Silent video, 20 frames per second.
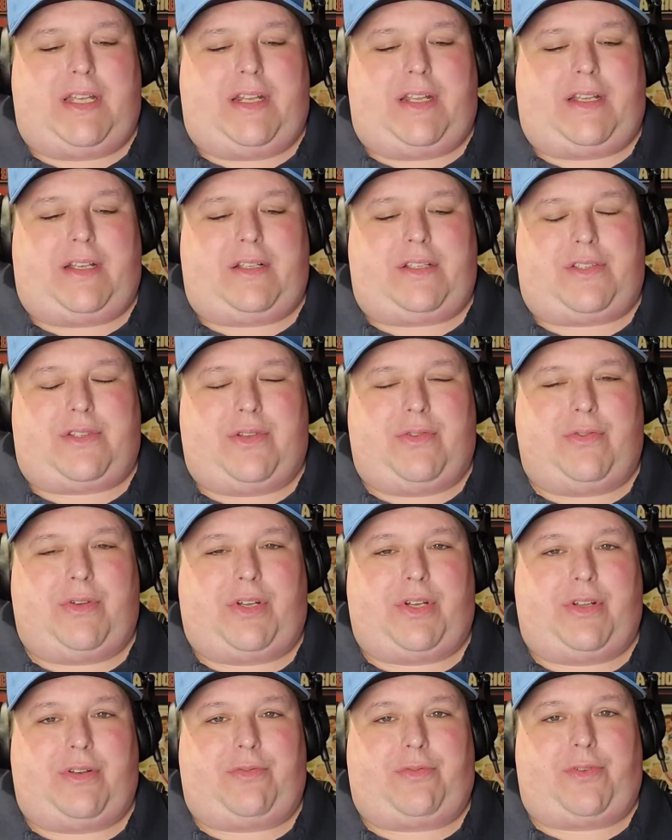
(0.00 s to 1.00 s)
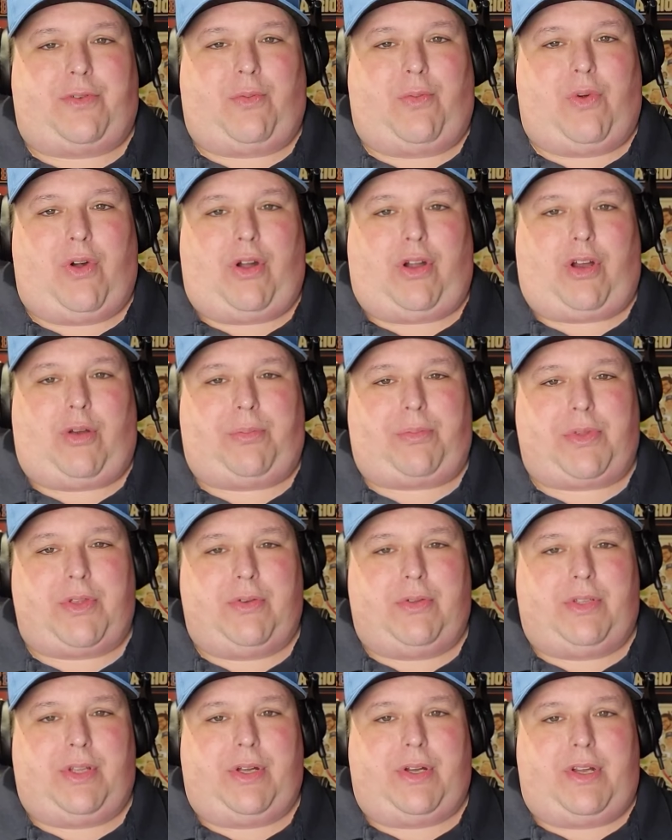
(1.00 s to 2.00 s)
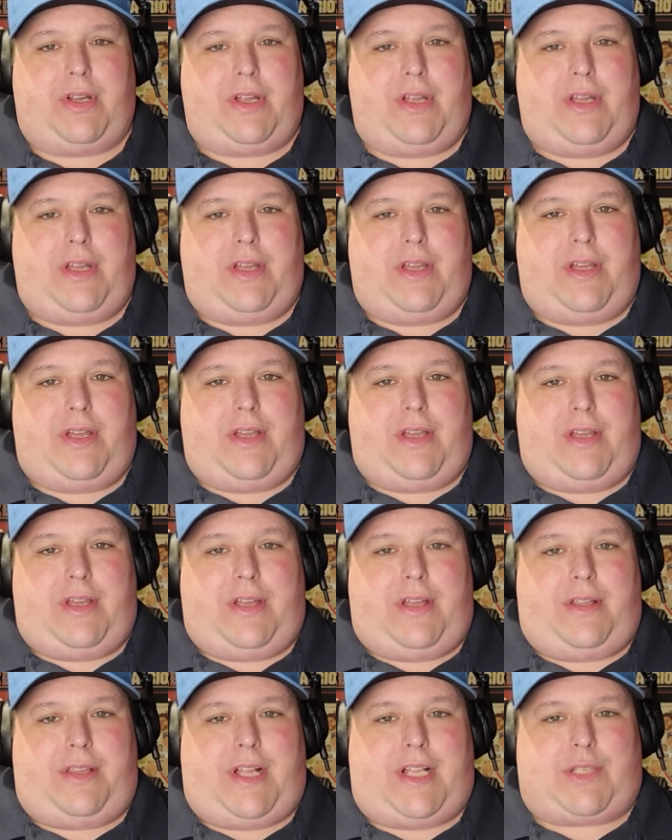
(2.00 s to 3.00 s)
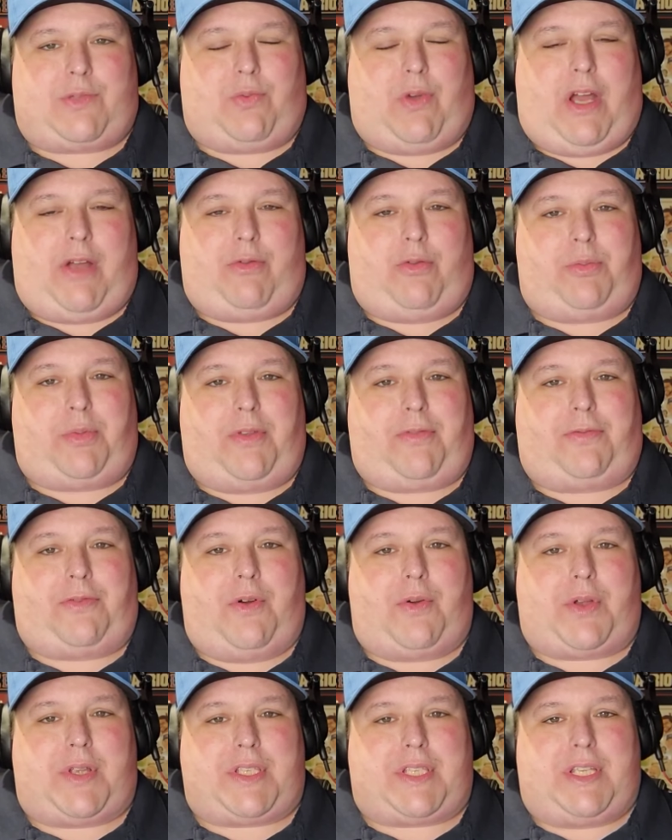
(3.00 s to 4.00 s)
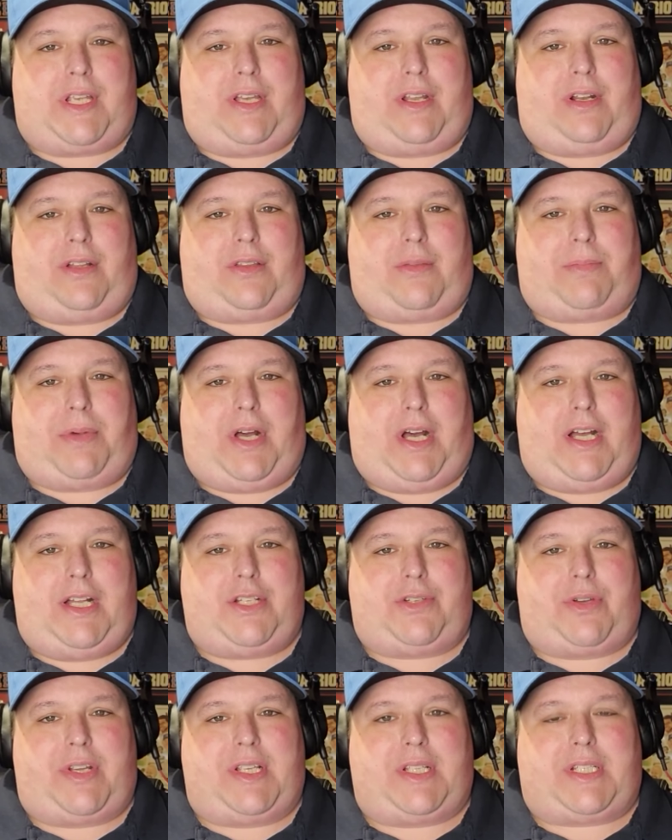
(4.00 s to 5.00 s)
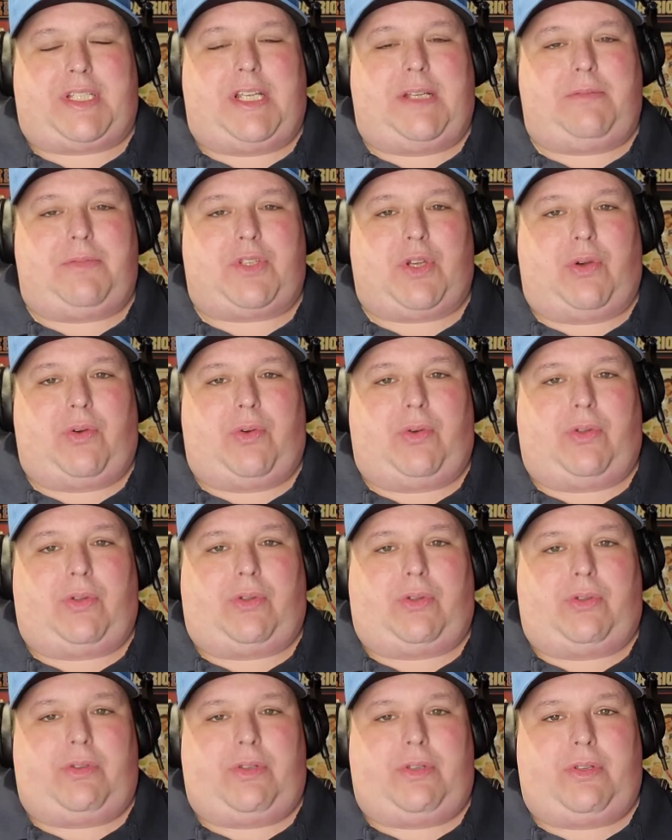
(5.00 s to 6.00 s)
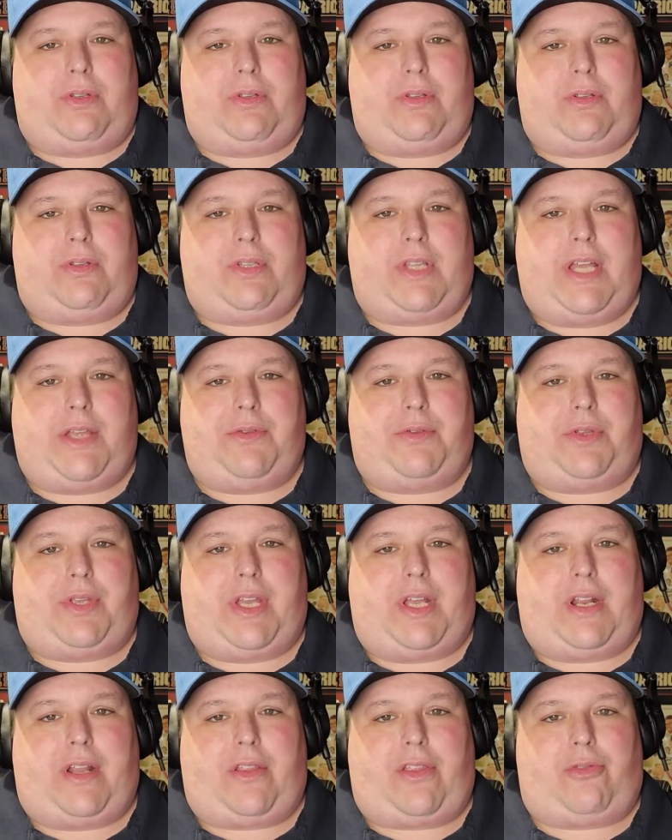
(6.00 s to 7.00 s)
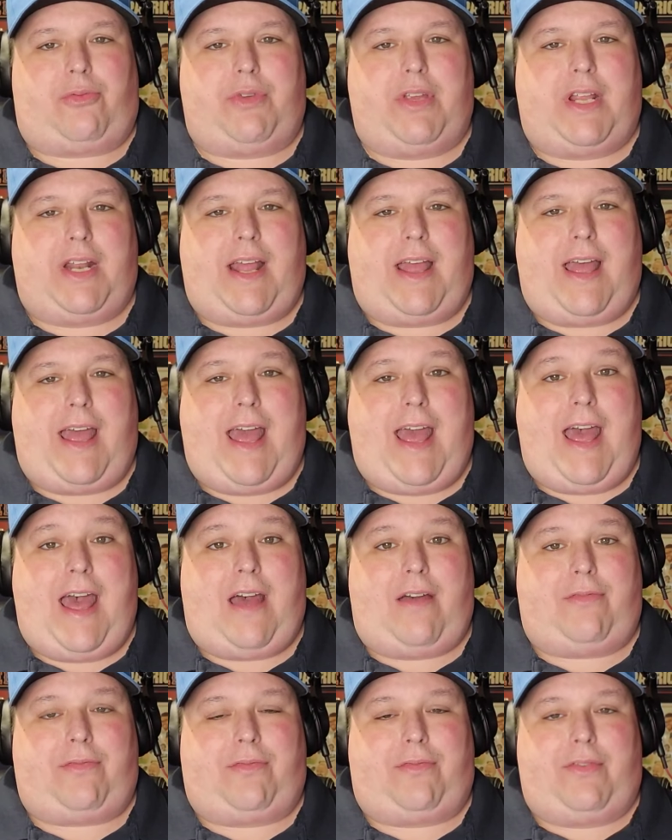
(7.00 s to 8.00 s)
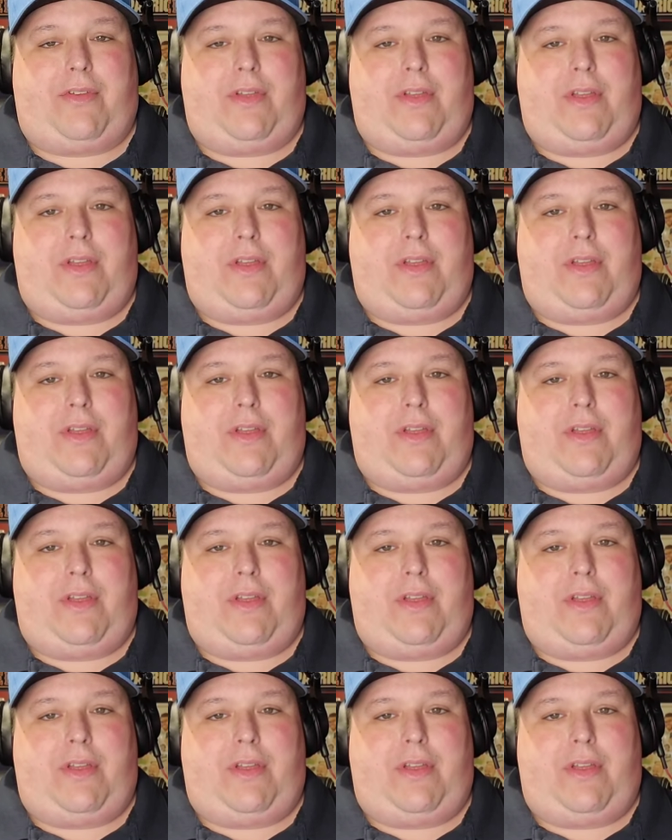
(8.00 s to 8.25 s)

innings. No good for Walker Buehler. And that's why we'll be focusing in on the Padres team total that you can get at 3.5